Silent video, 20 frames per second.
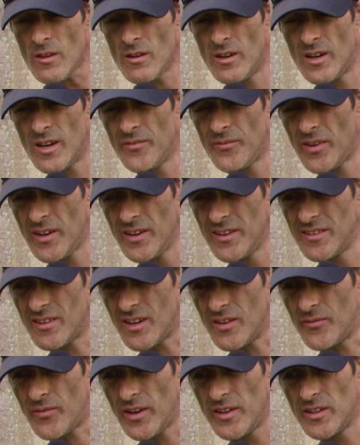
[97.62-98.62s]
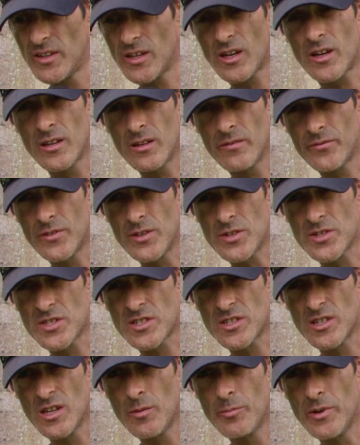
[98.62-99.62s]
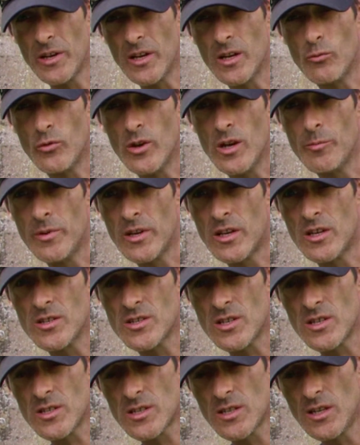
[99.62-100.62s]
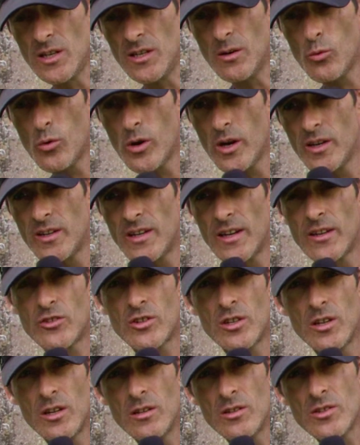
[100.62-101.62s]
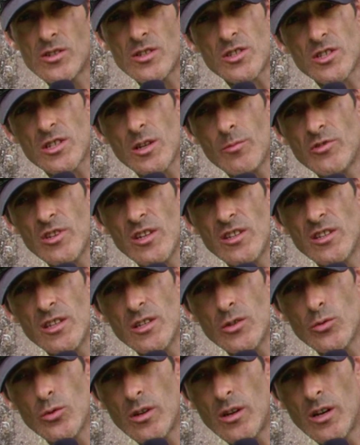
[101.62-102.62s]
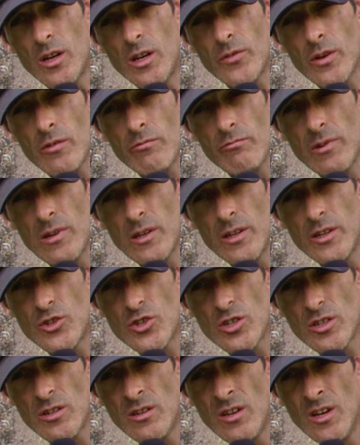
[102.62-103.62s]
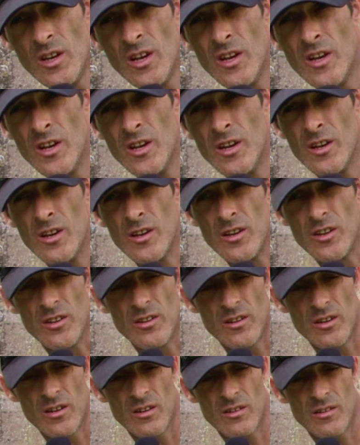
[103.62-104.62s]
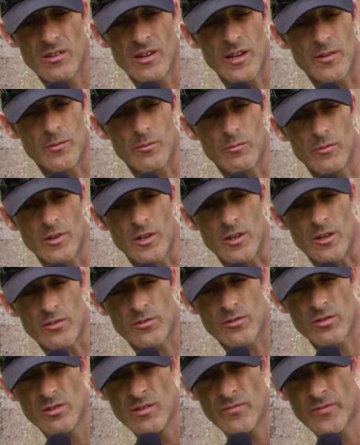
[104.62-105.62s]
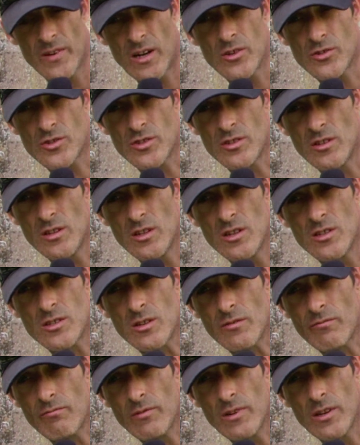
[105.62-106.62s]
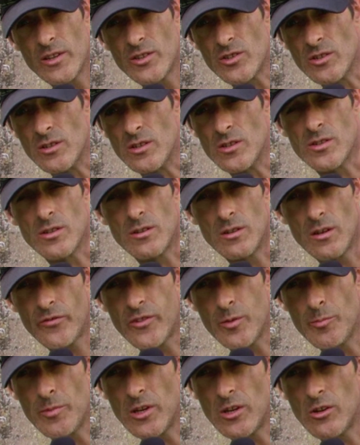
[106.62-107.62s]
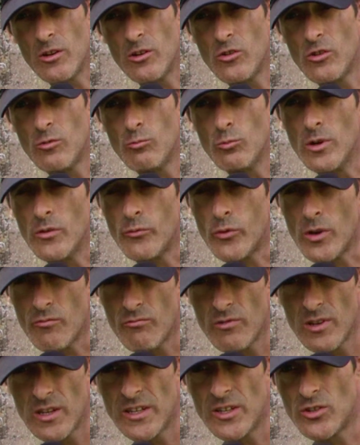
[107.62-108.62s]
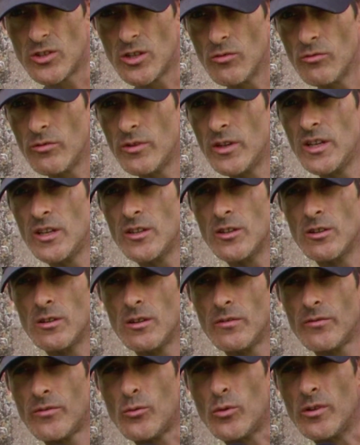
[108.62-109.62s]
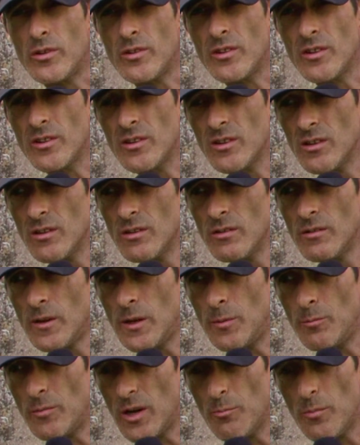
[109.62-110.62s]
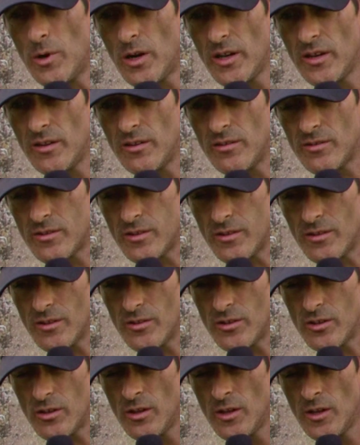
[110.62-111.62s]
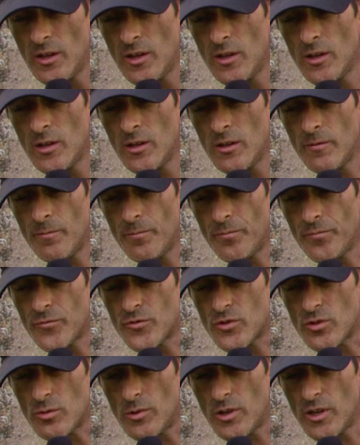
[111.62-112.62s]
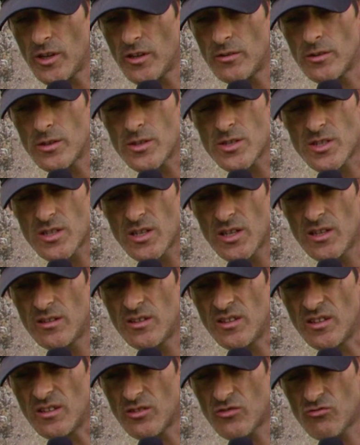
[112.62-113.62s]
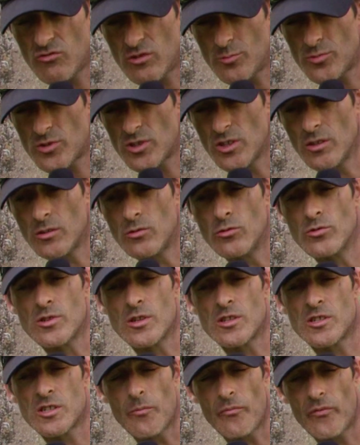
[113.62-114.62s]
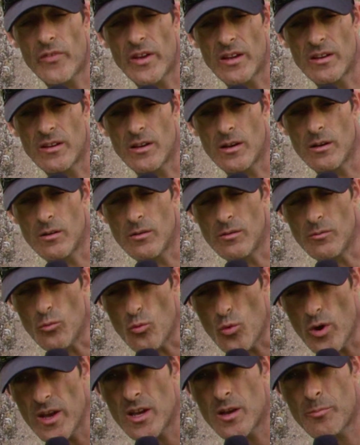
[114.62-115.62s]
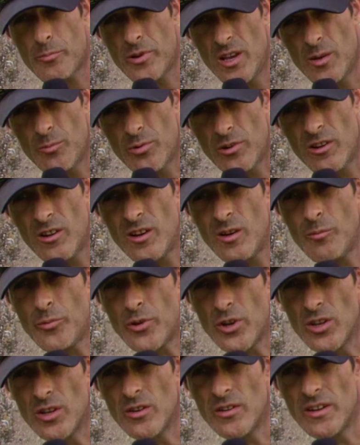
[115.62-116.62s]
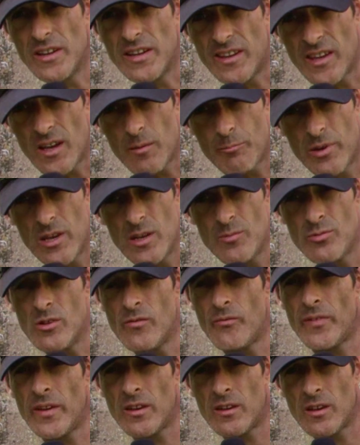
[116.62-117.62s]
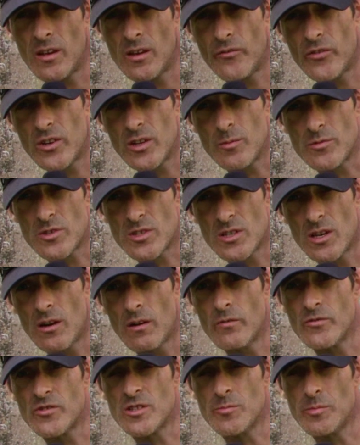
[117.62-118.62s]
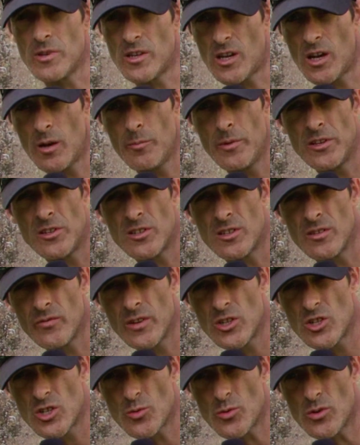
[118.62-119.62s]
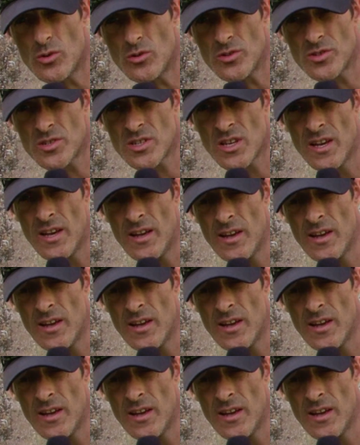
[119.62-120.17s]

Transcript: I find it kind of disturbing in a way, because it's in a way that turns the subject into a kind of a religion, you know, and you know, 2,000 years of religion is enough to be going on with. We really don't need another one, you know. In my mind, you know, to my understanding, the crop circles are something that wake people up, you know, they get people thinking for themselves, to become individuals.